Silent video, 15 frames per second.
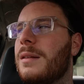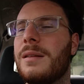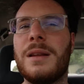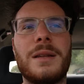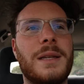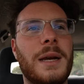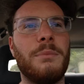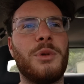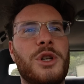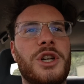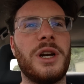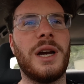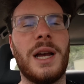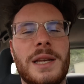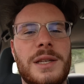The
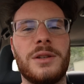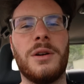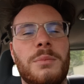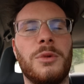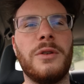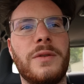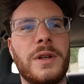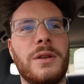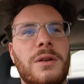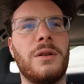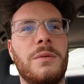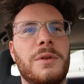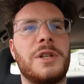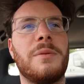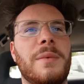temperature has not moved at
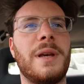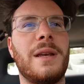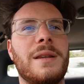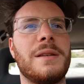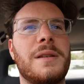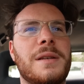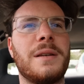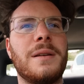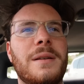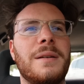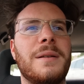all, which means,